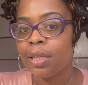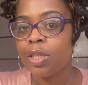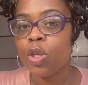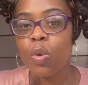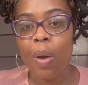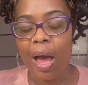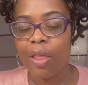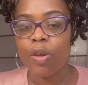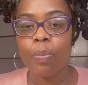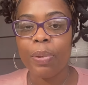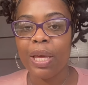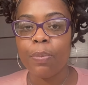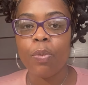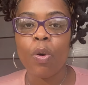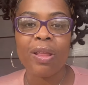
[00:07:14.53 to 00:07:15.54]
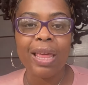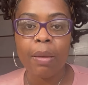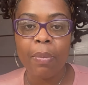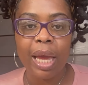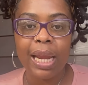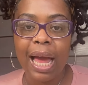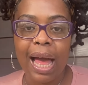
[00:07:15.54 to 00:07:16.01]
to other people, or they
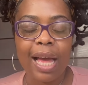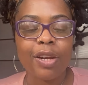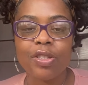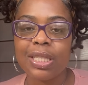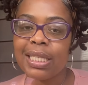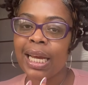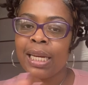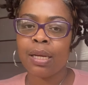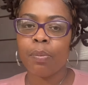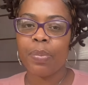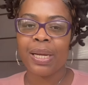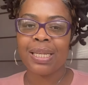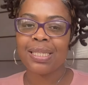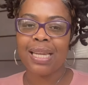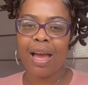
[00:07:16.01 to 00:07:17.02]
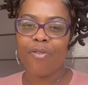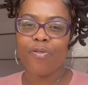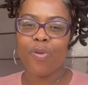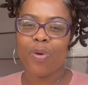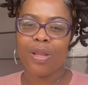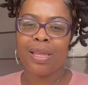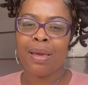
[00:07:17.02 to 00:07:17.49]
may not understand them, but it's not
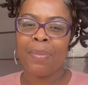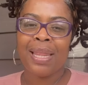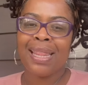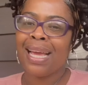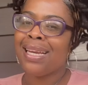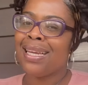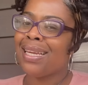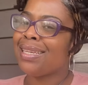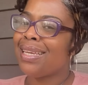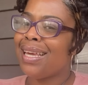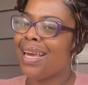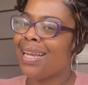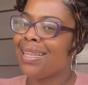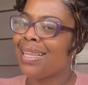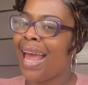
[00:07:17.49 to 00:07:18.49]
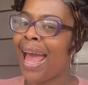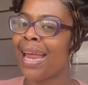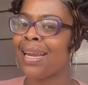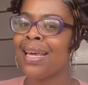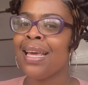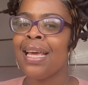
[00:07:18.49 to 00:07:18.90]
for them. And they didn't get that.